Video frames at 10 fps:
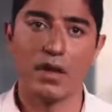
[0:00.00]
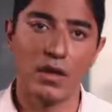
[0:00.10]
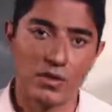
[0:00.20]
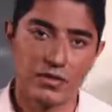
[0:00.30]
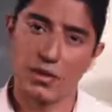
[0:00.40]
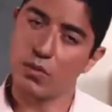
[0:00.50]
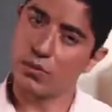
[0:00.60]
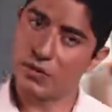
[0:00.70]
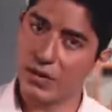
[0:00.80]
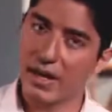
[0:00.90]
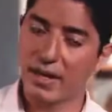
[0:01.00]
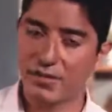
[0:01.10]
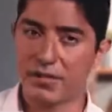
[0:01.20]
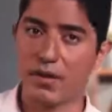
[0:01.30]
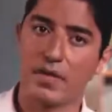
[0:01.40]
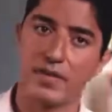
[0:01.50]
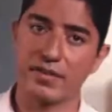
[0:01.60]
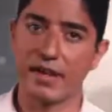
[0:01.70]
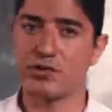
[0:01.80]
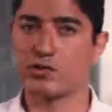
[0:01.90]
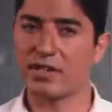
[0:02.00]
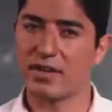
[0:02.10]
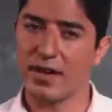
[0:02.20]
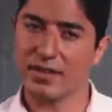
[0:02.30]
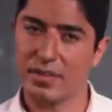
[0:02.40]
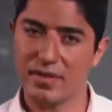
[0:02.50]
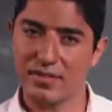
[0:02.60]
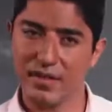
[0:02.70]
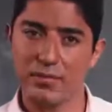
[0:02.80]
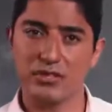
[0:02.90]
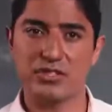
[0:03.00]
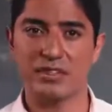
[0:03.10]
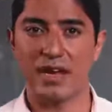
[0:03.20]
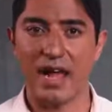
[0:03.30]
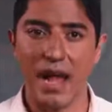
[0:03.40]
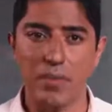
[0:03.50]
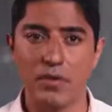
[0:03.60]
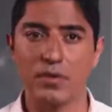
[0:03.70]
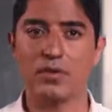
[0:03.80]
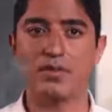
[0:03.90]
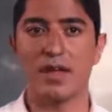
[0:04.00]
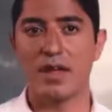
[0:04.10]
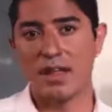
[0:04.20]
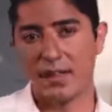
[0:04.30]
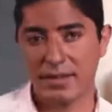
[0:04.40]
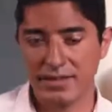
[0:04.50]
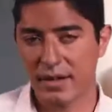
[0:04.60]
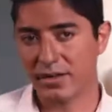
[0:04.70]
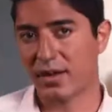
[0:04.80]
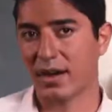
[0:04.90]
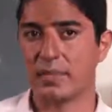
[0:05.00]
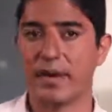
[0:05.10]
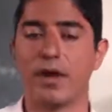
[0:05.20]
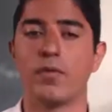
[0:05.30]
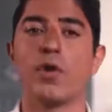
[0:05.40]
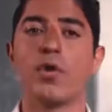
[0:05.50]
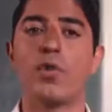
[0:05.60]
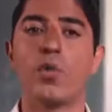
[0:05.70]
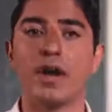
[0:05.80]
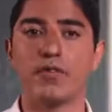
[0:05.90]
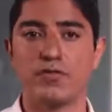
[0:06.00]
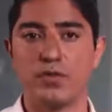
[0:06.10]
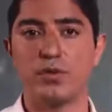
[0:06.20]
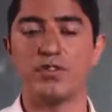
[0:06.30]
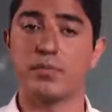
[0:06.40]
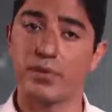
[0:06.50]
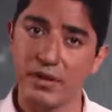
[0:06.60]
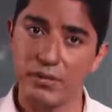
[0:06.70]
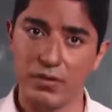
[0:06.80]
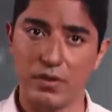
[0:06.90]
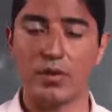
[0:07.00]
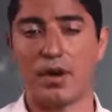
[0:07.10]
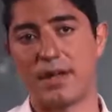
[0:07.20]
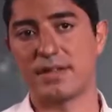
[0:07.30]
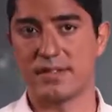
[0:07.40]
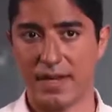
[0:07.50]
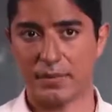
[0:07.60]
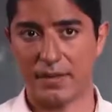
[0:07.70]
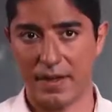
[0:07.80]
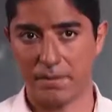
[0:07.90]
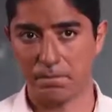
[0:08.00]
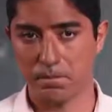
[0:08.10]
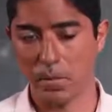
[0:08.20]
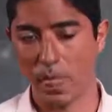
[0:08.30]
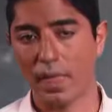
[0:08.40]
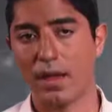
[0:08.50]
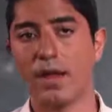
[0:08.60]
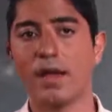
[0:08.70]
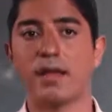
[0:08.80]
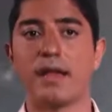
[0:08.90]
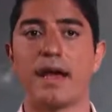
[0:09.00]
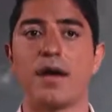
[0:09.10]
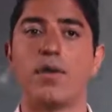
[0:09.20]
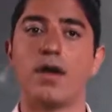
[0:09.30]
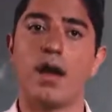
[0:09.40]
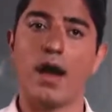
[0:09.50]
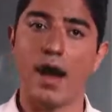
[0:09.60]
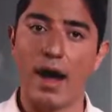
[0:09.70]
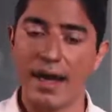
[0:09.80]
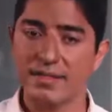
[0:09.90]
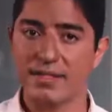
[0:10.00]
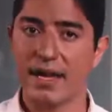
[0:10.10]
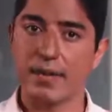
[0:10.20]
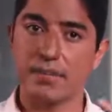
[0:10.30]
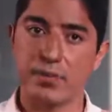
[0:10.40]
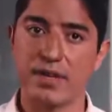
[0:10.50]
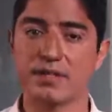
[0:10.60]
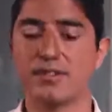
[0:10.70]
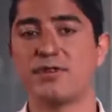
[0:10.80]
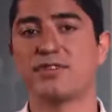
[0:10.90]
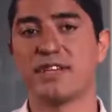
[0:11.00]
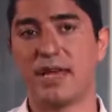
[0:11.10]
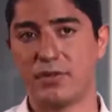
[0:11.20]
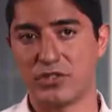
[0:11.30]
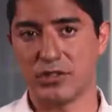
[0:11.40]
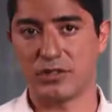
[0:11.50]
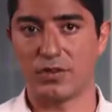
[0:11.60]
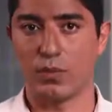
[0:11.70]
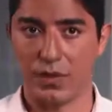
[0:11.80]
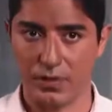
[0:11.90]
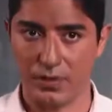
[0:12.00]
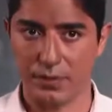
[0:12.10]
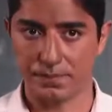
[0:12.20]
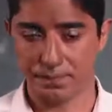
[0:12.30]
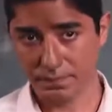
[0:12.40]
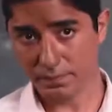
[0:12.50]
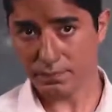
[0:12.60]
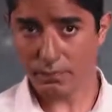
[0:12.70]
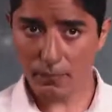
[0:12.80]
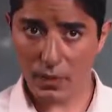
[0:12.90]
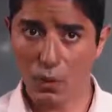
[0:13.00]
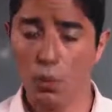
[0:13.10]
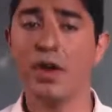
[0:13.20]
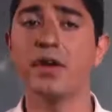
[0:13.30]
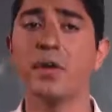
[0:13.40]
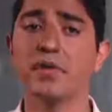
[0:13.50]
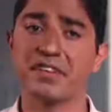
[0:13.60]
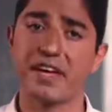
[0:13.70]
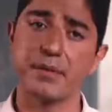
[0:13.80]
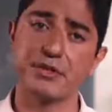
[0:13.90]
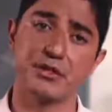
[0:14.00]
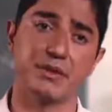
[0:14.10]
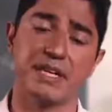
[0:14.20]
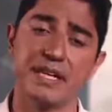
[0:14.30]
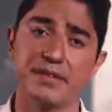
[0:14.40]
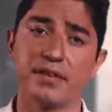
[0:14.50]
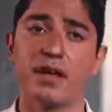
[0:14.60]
So you kind of saw on the schedule, I talked about sandwiches and apples. Let's kind of talk about what food to bring with you on exam day. Now, I say bring 2 sandwiches with you. 1 whole sandwich you'll eat